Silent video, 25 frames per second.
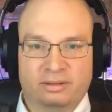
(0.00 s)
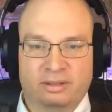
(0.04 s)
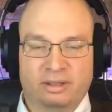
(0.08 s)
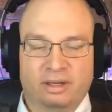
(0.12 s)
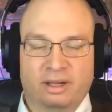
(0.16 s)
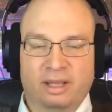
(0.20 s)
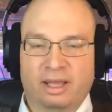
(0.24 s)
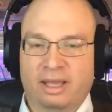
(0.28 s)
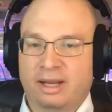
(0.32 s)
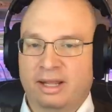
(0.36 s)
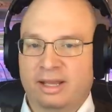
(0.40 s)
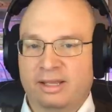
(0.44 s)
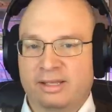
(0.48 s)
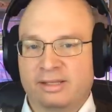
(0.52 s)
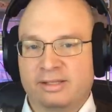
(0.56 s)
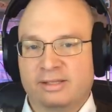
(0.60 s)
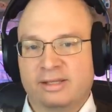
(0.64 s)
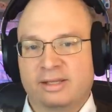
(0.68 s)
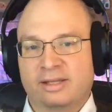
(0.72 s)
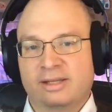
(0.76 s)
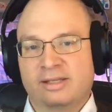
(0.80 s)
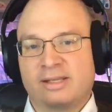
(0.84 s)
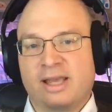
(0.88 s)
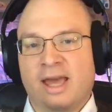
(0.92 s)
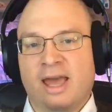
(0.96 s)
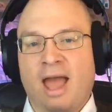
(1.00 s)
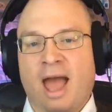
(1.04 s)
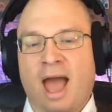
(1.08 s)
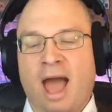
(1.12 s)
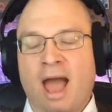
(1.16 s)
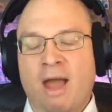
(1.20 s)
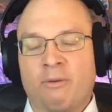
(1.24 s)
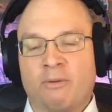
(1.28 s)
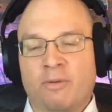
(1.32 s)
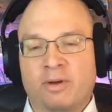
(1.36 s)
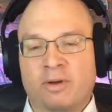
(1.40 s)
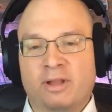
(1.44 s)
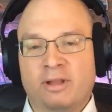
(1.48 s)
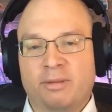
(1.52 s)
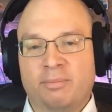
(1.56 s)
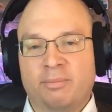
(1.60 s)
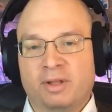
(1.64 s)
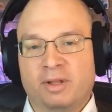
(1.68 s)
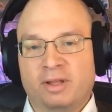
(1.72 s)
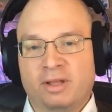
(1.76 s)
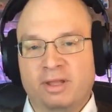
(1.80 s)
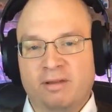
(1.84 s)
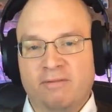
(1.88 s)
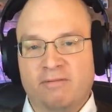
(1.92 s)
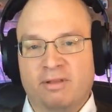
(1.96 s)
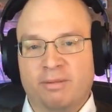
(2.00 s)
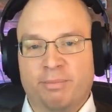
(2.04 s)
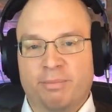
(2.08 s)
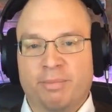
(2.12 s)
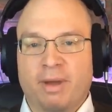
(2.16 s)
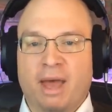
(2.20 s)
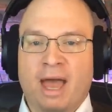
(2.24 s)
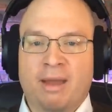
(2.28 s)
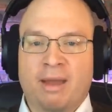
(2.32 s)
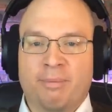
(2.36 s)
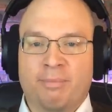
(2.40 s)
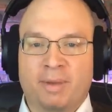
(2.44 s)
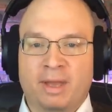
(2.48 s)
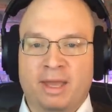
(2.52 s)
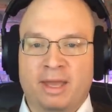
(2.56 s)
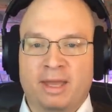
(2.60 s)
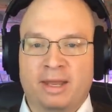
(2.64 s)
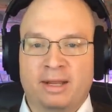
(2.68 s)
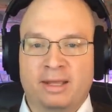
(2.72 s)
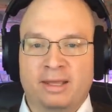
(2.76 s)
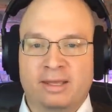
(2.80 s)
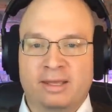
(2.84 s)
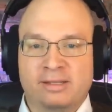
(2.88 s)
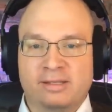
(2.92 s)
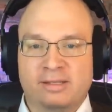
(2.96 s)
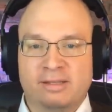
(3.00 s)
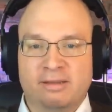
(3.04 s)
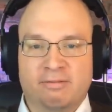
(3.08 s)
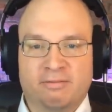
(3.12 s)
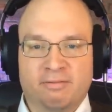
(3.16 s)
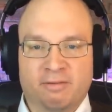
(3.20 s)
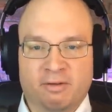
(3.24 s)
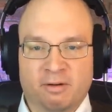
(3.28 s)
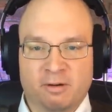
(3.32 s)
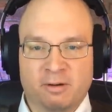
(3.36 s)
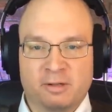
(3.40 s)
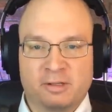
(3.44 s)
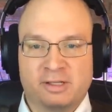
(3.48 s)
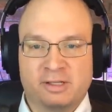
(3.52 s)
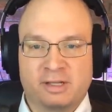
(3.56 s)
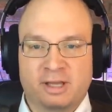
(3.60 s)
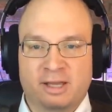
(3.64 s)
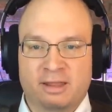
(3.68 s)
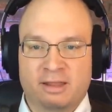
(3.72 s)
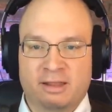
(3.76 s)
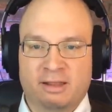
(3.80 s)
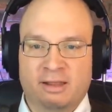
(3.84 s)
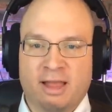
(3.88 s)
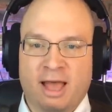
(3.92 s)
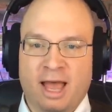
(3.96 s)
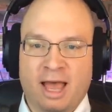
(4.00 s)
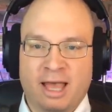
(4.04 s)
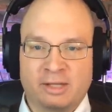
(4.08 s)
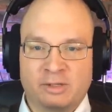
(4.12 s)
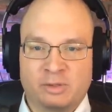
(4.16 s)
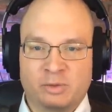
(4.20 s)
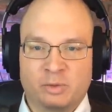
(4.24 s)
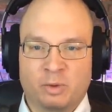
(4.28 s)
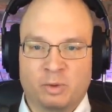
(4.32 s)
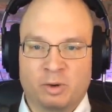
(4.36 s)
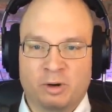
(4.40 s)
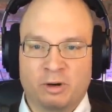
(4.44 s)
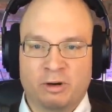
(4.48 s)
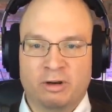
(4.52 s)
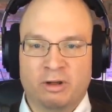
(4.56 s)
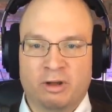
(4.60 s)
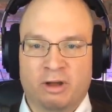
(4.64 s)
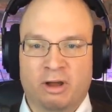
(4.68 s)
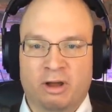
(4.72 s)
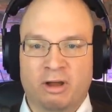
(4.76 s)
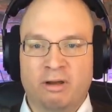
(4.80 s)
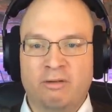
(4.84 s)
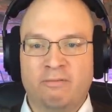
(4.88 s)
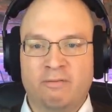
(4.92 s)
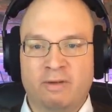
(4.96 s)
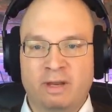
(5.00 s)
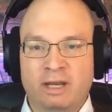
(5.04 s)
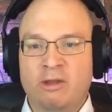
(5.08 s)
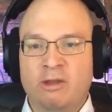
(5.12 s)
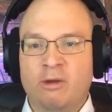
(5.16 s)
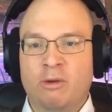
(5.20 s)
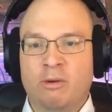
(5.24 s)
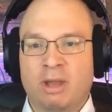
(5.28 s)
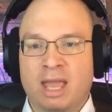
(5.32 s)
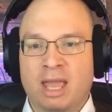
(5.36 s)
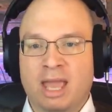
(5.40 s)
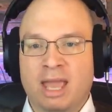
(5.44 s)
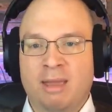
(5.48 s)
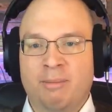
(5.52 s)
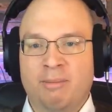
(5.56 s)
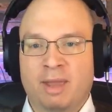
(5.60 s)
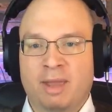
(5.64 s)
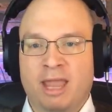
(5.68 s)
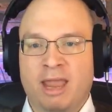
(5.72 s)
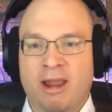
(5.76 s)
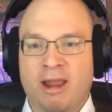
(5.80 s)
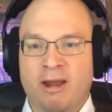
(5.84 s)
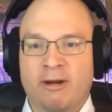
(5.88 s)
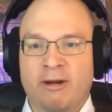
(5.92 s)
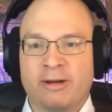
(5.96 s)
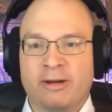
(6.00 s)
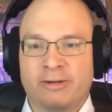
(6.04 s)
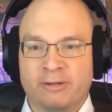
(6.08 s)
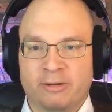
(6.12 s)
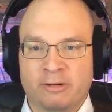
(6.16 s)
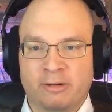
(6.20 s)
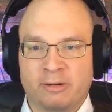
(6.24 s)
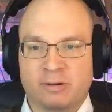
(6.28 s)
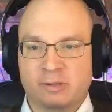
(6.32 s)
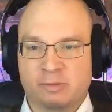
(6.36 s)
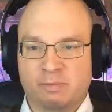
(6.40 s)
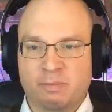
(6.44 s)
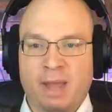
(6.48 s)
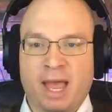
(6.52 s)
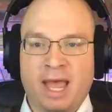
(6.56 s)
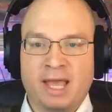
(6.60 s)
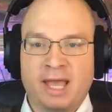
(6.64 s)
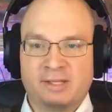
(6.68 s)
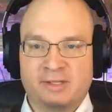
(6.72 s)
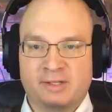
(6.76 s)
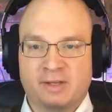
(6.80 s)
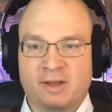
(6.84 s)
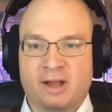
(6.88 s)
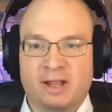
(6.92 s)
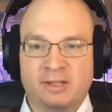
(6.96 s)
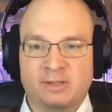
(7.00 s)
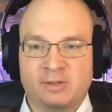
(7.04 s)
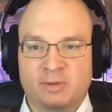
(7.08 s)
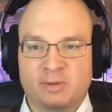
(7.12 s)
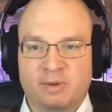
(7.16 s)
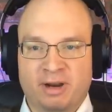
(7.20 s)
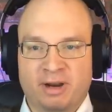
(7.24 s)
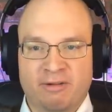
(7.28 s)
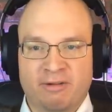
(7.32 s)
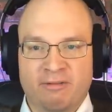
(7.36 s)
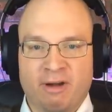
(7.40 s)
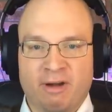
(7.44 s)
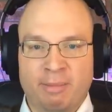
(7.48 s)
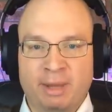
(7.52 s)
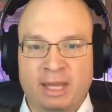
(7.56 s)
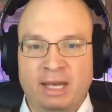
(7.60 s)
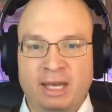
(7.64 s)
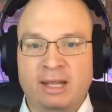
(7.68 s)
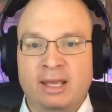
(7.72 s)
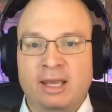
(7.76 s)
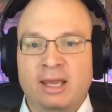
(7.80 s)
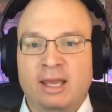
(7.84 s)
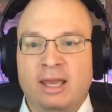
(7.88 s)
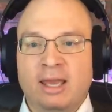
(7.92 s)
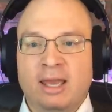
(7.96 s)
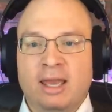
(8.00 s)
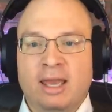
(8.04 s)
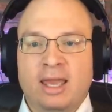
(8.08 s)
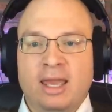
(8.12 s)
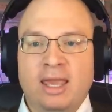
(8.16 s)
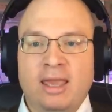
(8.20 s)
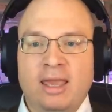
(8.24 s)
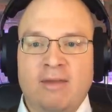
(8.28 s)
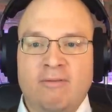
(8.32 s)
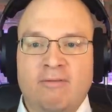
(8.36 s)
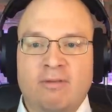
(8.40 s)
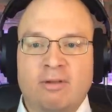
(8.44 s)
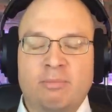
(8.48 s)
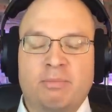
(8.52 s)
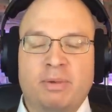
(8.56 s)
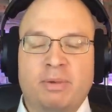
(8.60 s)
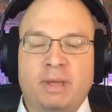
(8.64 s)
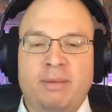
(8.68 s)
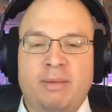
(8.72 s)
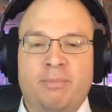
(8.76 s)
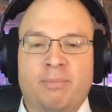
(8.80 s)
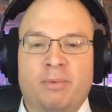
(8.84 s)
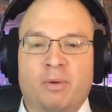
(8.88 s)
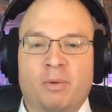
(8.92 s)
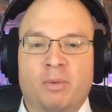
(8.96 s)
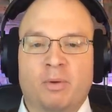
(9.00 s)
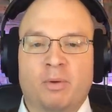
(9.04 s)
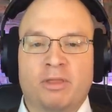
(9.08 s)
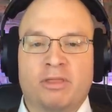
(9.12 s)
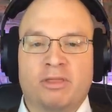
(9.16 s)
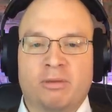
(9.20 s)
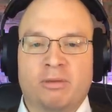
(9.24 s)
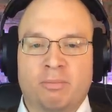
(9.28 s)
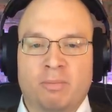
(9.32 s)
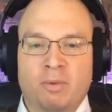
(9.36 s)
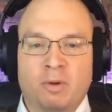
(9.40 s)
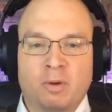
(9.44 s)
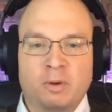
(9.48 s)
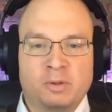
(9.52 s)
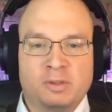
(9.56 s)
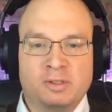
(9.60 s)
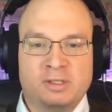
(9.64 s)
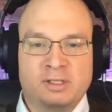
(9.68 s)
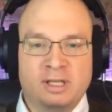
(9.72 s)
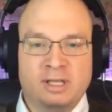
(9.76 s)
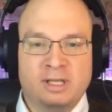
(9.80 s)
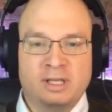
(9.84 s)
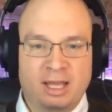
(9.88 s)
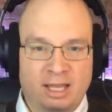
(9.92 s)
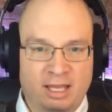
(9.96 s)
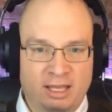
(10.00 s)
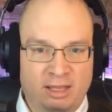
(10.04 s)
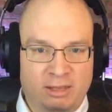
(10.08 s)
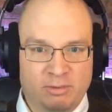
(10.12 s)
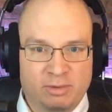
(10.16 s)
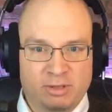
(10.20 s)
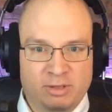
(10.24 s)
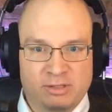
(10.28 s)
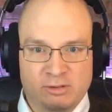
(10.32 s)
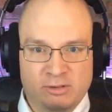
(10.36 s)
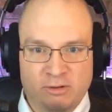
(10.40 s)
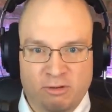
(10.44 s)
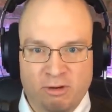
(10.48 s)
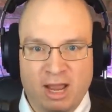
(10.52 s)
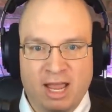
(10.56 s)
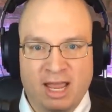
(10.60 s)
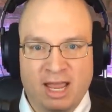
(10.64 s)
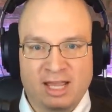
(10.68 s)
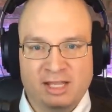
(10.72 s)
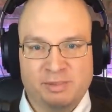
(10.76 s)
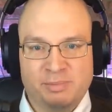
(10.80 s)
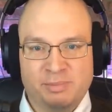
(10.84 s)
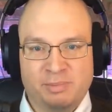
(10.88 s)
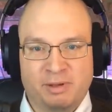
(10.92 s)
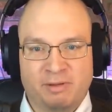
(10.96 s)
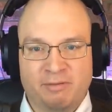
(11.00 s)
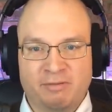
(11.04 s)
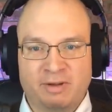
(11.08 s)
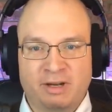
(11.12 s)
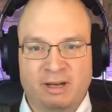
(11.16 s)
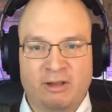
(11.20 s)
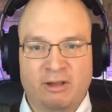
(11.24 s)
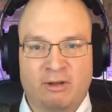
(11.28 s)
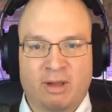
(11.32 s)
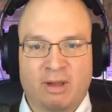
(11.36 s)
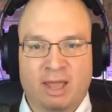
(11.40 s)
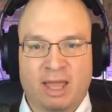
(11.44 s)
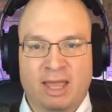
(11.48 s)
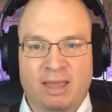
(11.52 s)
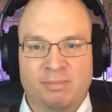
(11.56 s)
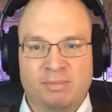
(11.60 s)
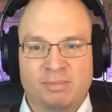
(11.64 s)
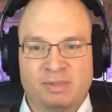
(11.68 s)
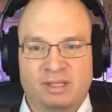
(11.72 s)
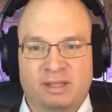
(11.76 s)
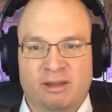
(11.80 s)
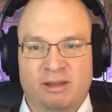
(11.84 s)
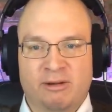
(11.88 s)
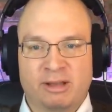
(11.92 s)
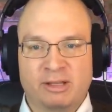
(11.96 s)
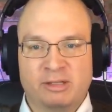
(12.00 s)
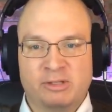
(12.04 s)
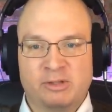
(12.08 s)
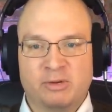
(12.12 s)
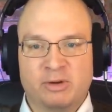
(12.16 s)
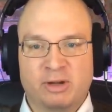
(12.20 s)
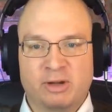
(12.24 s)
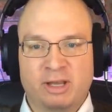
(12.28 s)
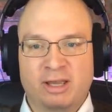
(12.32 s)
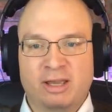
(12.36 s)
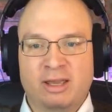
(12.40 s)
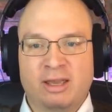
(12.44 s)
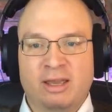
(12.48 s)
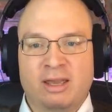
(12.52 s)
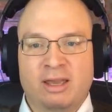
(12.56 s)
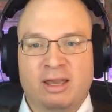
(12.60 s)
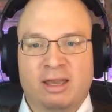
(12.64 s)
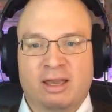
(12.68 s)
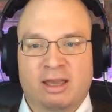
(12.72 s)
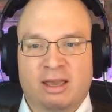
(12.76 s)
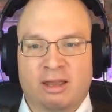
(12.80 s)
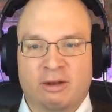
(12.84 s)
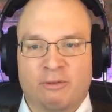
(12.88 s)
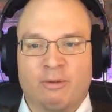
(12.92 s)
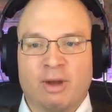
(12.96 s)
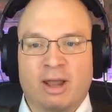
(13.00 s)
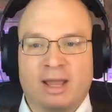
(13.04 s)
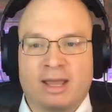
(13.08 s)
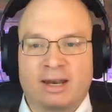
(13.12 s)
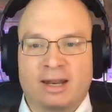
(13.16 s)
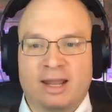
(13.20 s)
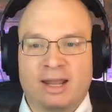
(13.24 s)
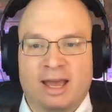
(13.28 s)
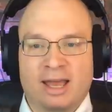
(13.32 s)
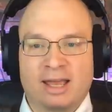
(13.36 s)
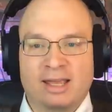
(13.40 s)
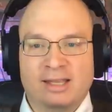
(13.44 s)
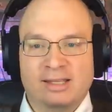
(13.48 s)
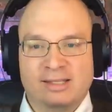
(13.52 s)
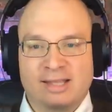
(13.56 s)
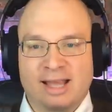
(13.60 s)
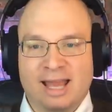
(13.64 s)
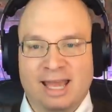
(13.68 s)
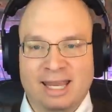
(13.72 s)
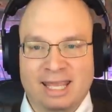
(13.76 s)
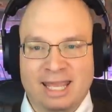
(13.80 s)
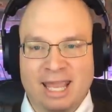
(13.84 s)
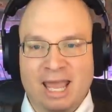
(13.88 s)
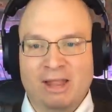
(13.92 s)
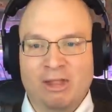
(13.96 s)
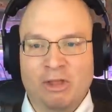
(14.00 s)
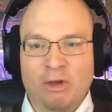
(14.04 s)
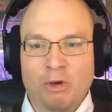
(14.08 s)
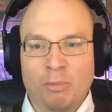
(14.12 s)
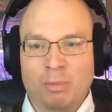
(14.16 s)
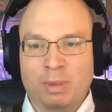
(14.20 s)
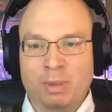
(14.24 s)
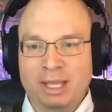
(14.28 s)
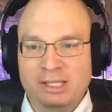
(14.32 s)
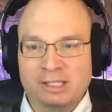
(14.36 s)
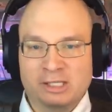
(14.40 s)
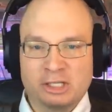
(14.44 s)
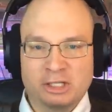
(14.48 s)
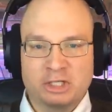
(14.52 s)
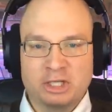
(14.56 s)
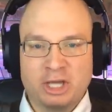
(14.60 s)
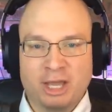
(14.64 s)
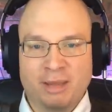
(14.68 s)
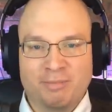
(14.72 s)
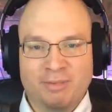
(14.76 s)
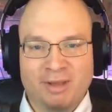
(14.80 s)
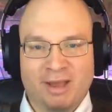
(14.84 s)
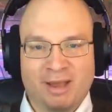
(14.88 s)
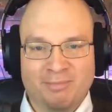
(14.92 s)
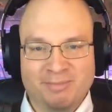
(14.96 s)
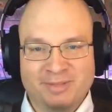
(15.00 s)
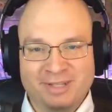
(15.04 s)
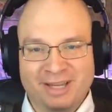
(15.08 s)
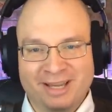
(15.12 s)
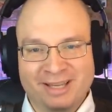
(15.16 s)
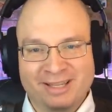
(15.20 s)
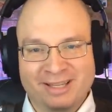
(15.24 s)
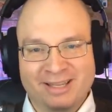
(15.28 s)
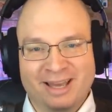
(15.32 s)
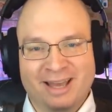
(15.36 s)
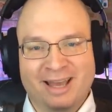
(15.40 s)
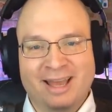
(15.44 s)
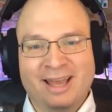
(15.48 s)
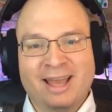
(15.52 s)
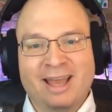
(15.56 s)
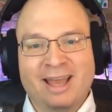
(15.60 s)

It is. It is. I, I really believe that Pac Man is the first and the last word on video game characters, mascots, whatever. I mean, even people with the most tenuous grasp of video games in their history can recognize that yellow pizza shaped object. Uh,